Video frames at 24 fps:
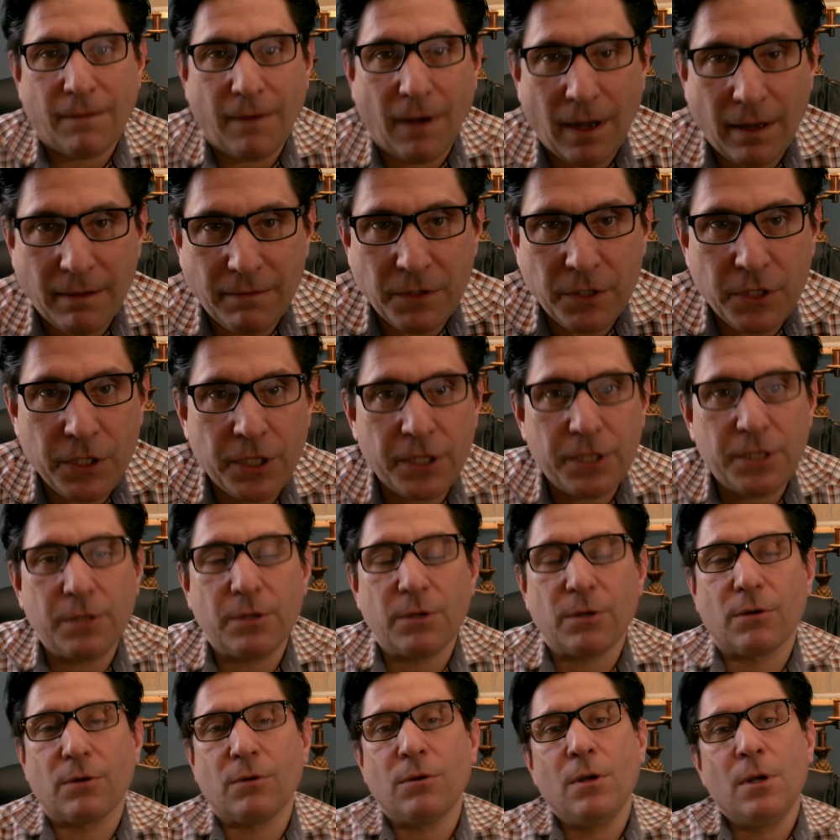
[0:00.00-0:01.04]
5G
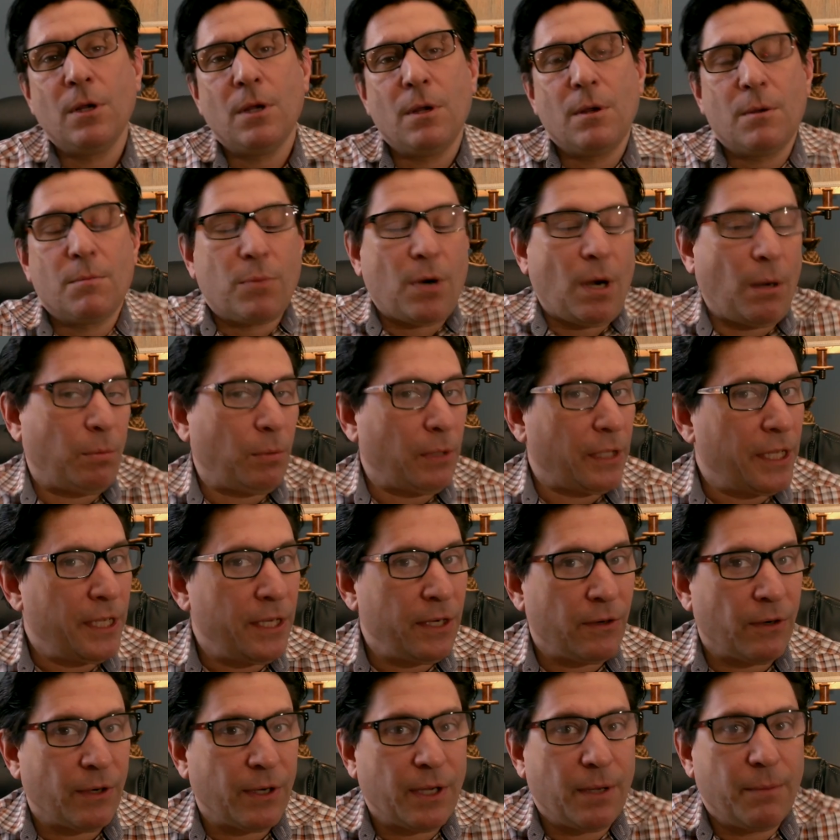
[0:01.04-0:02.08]
you're probably
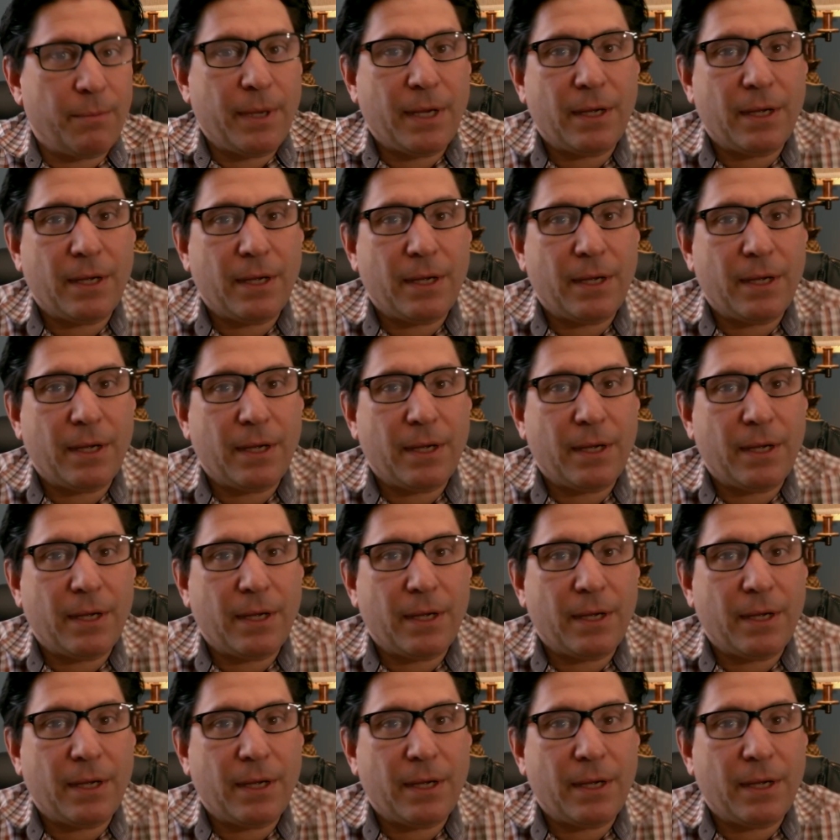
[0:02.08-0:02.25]
hearing